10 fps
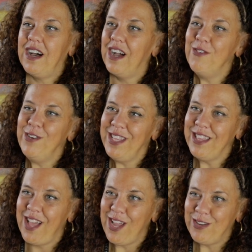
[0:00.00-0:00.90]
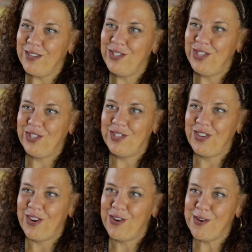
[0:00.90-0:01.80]
I really like
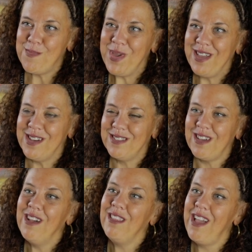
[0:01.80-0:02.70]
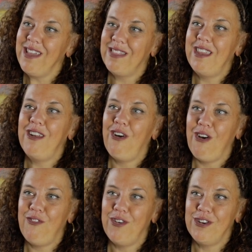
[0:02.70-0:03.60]
Chichester because I like that it
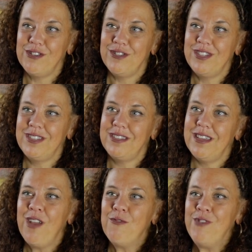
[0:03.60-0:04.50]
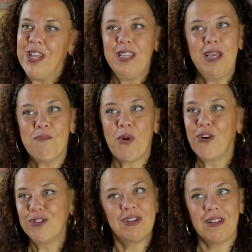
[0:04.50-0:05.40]
offers a really
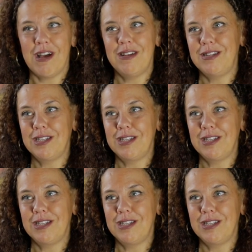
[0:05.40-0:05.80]
personalised